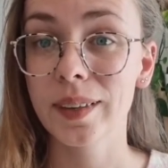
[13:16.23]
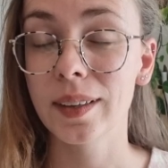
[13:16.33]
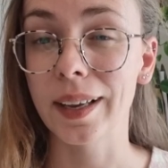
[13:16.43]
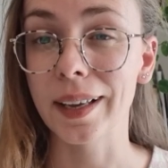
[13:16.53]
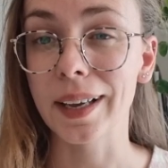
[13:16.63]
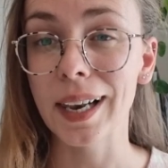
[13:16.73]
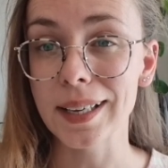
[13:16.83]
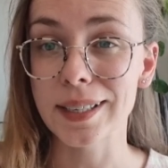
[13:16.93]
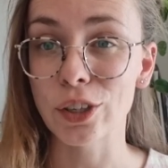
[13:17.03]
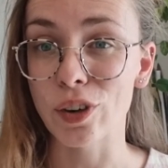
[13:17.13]
like a
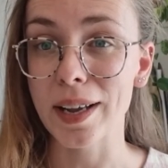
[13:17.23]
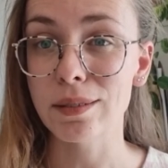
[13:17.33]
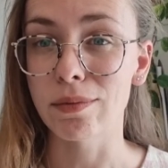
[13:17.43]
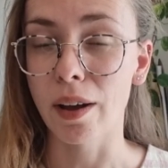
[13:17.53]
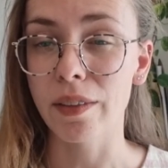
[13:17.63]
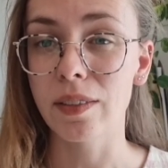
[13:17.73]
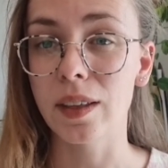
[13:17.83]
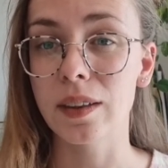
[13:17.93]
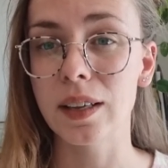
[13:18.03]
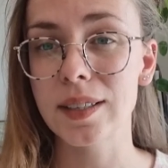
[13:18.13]
classic dress rather
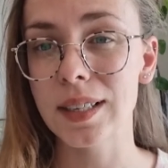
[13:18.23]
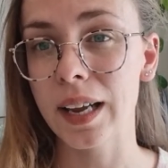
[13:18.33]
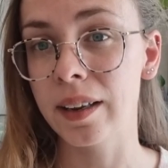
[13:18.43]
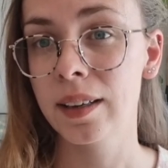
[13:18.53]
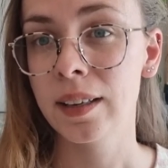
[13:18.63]
than the slight